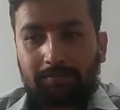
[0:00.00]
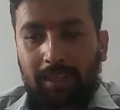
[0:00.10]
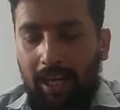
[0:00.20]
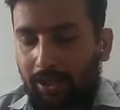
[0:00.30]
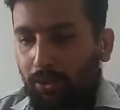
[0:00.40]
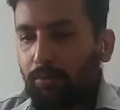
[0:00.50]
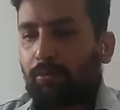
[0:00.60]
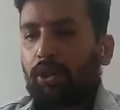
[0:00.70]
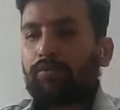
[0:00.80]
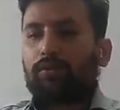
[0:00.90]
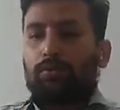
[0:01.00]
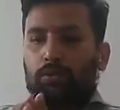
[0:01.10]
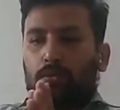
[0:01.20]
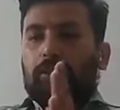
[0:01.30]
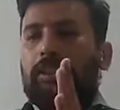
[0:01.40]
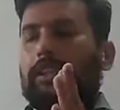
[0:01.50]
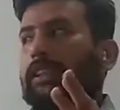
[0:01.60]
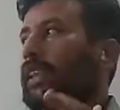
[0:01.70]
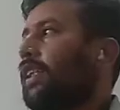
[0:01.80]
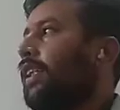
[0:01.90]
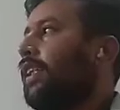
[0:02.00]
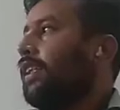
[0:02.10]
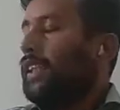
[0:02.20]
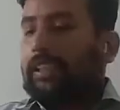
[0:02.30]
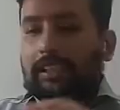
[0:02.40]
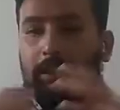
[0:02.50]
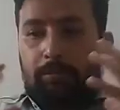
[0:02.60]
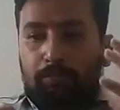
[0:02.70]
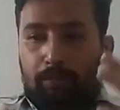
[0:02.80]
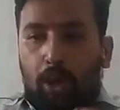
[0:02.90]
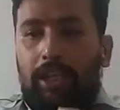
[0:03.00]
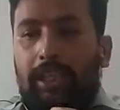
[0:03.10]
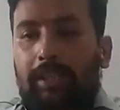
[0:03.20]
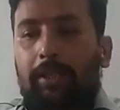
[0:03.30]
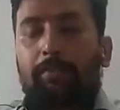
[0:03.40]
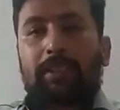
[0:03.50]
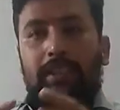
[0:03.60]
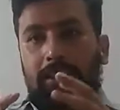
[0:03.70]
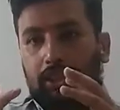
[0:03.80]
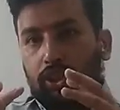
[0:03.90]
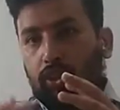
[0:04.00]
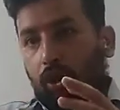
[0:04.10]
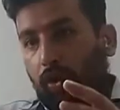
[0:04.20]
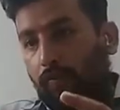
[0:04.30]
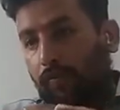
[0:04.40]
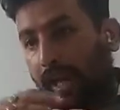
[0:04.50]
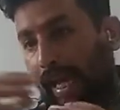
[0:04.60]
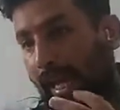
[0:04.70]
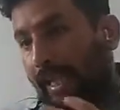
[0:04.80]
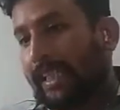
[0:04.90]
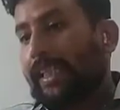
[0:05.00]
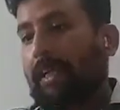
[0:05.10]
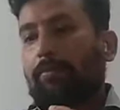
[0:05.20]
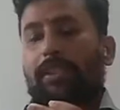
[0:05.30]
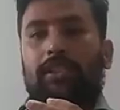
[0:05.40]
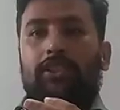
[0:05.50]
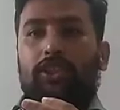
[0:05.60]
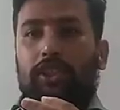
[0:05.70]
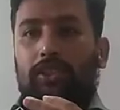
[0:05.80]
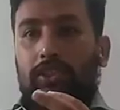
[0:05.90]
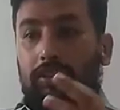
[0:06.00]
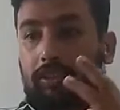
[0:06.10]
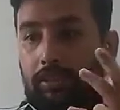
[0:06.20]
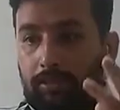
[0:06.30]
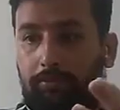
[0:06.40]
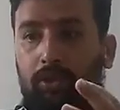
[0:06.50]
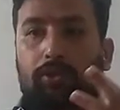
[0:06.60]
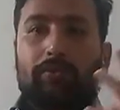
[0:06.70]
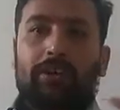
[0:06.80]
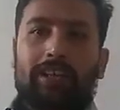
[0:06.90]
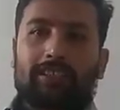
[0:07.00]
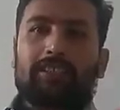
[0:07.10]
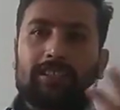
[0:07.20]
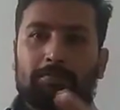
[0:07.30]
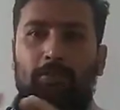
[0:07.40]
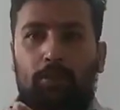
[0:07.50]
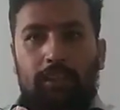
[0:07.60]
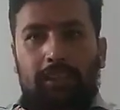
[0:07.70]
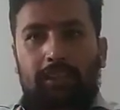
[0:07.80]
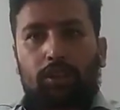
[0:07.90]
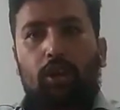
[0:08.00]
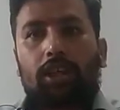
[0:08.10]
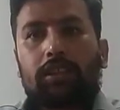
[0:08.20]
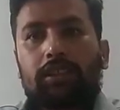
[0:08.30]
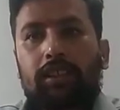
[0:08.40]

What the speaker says: I hope all of you know this. The symbolic representation of any chemical change in the terms of reactant and product is called